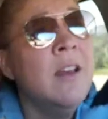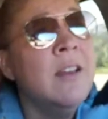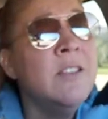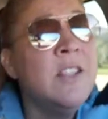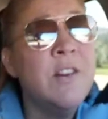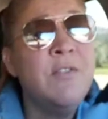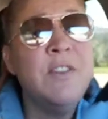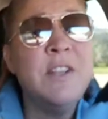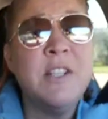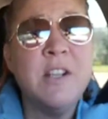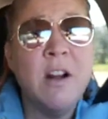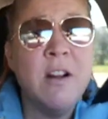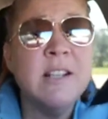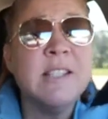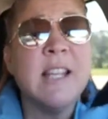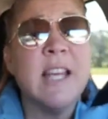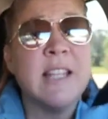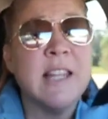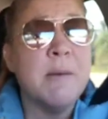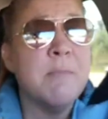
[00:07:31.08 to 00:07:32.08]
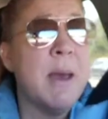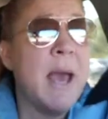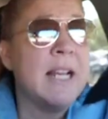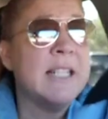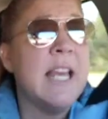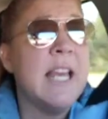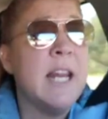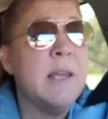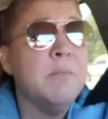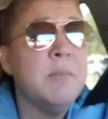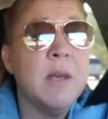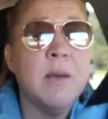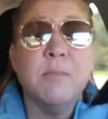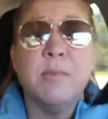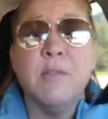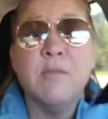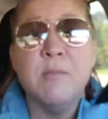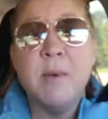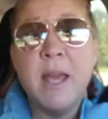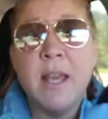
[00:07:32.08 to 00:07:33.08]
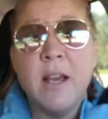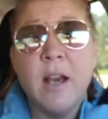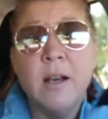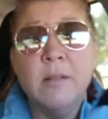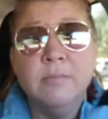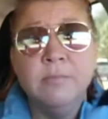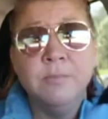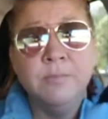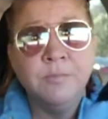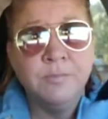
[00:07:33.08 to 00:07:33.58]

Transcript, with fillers: Jeffree Star is like the Mac Daddy pimp of makeup.